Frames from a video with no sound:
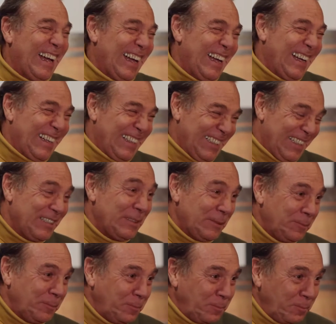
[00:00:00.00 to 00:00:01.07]
that came in,
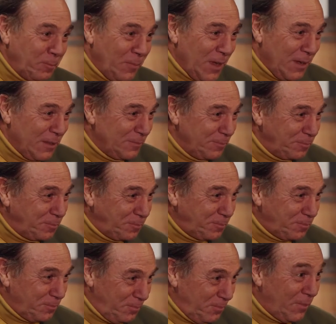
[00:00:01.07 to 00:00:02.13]
all they wanted to do was see
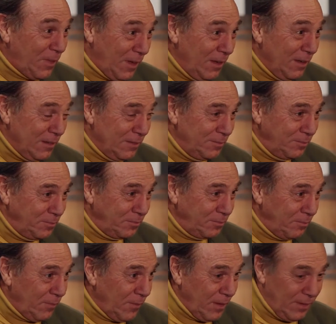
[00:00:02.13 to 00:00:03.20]
Winston. All
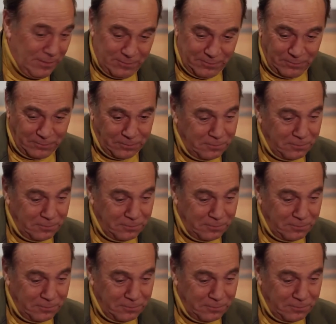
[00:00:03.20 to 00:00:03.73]
the